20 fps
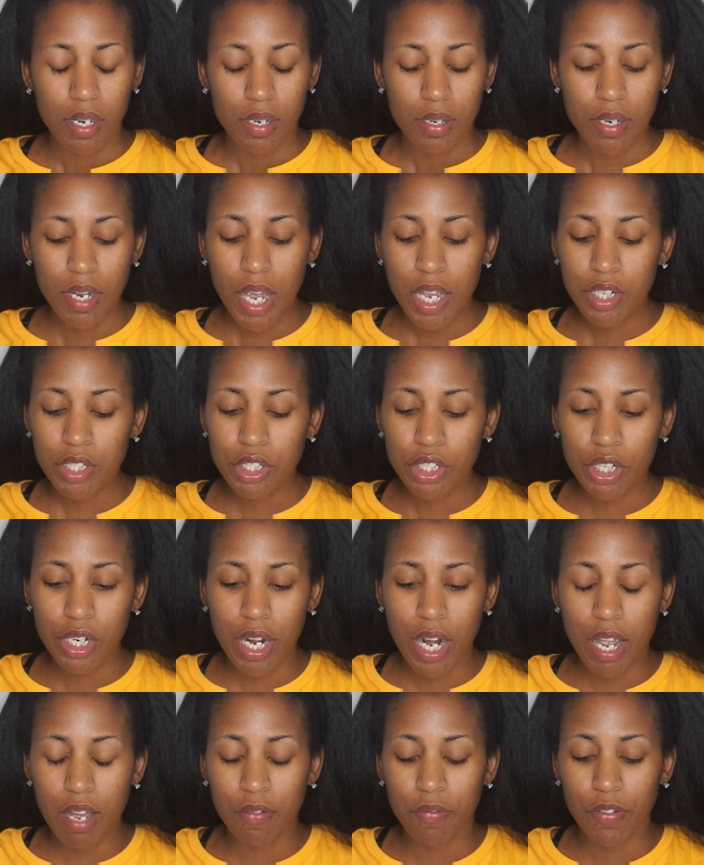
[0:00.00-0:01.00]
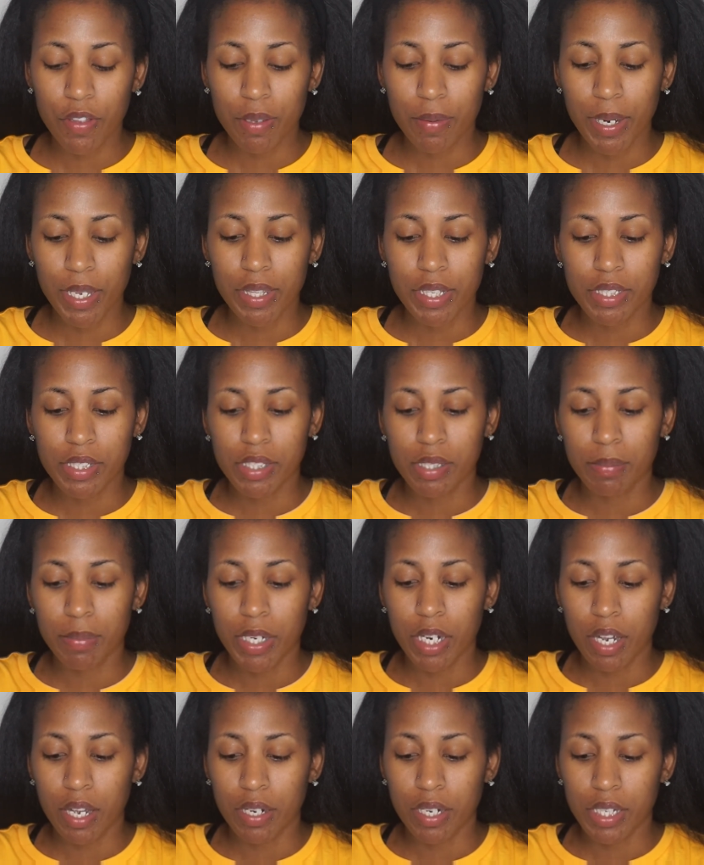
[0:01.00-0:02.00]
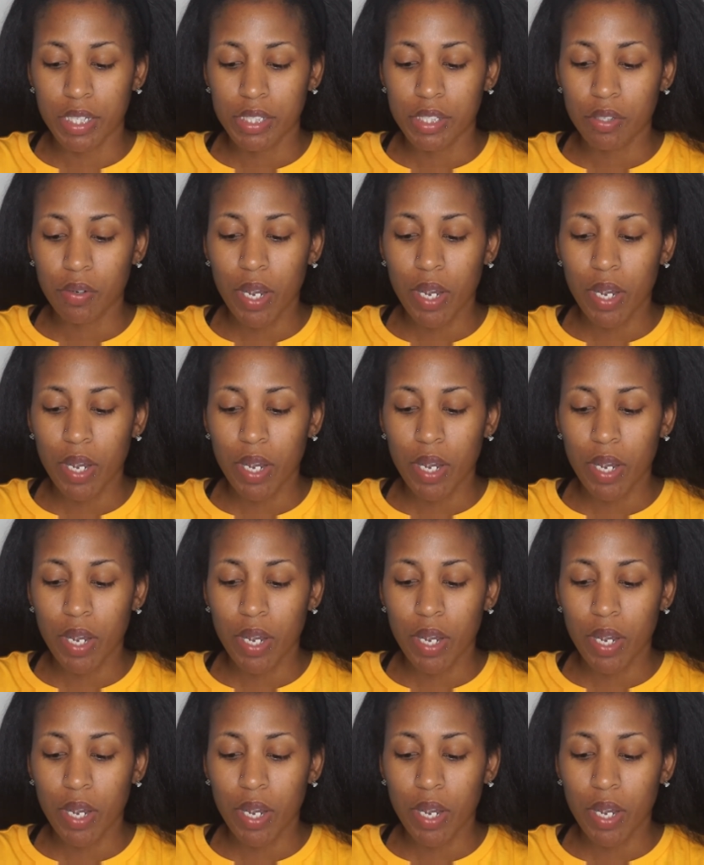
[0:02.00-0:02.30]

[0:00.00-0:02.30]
not sure how I feel about this, to be honest.